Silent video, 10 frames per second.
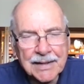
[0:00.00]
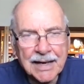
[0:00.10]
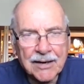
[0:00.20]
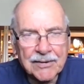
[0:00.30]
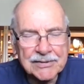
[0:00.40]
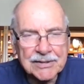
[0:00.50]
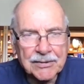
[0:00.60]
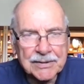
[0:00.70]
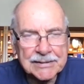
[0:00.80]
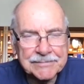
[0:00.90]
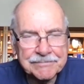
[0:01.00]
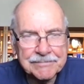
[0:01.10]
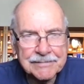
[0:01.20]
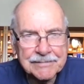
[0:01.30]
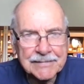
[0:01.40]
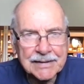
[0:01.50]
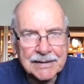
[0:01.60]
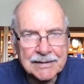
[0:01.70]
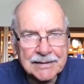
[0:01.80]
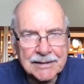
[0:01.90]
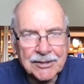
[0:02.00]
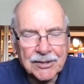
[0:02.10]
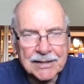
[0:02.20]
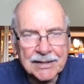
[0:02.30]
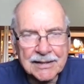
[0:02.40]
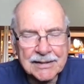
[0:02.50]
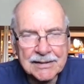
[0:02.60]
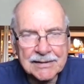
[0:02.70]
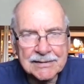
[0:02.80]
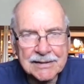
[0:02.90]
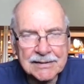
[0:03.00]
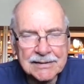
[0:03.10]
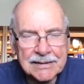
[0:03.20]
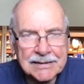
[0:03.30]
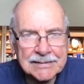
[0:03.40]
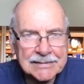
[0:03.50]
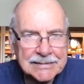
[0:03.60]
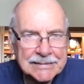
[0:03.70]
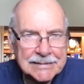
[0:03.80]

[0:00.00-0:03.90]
Arizona in the early 1960s.